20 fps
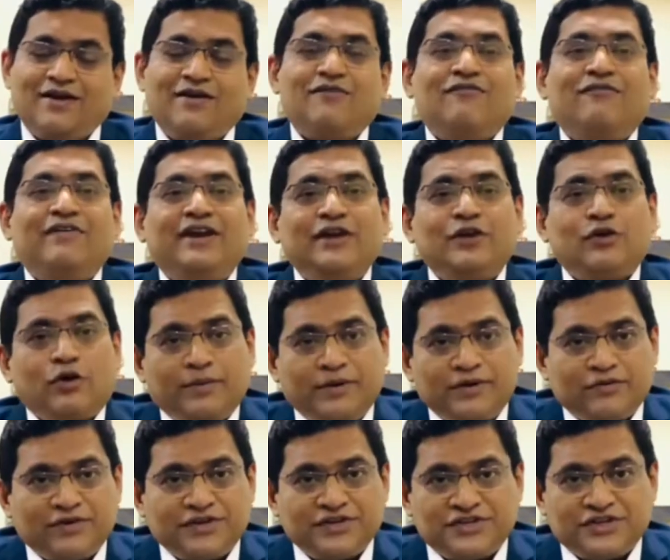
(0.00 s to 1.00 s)
Very common
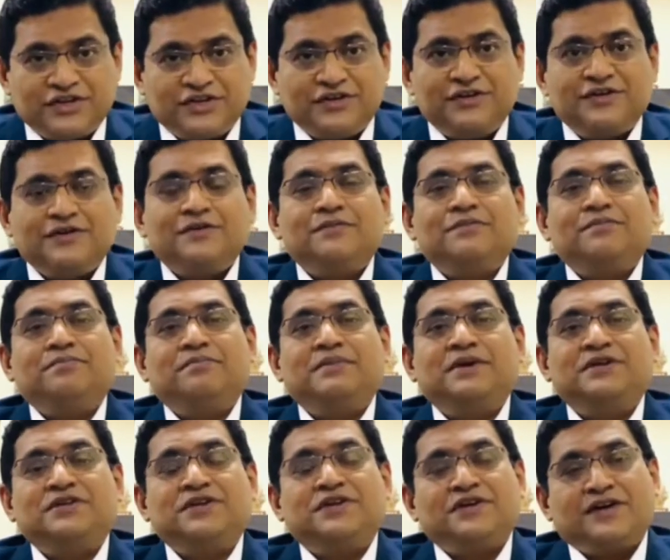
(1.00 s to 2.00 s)
question.
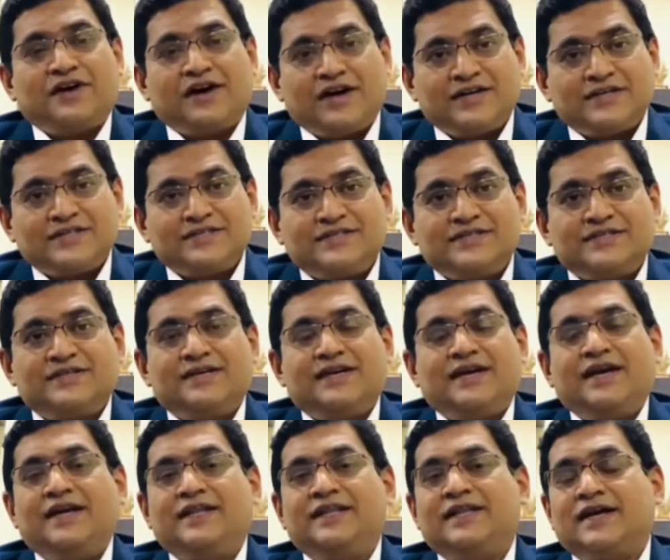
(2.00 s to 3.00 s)
Patient asks
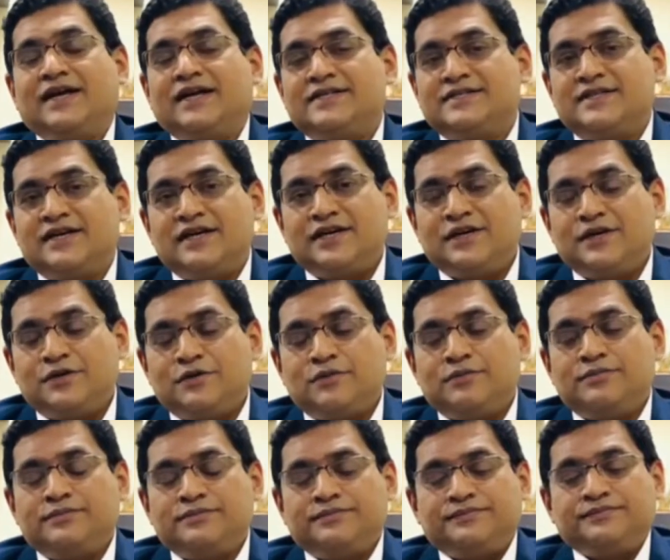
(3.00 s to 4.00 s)
in the consulting room,
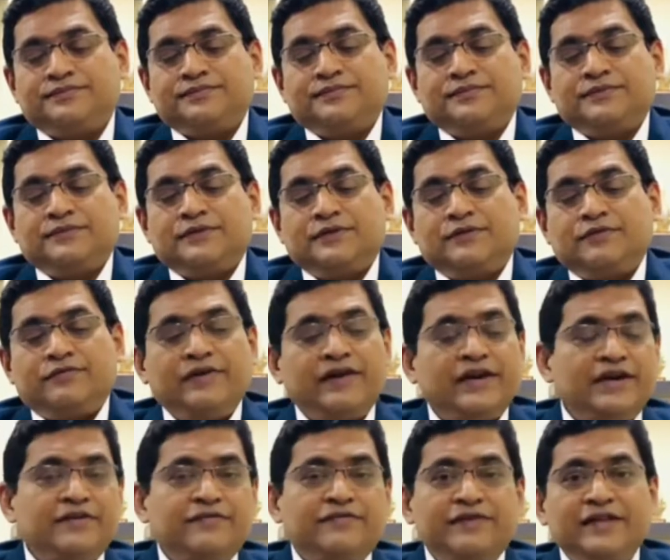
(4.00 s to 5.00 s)
will
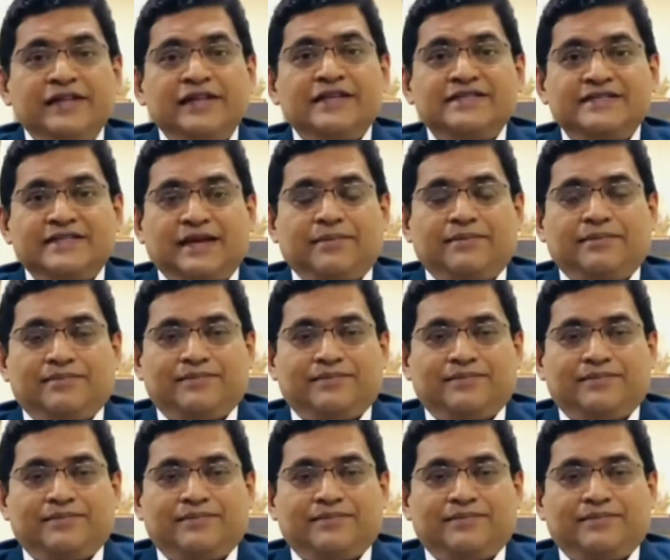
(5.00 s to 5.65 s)
it feel the same?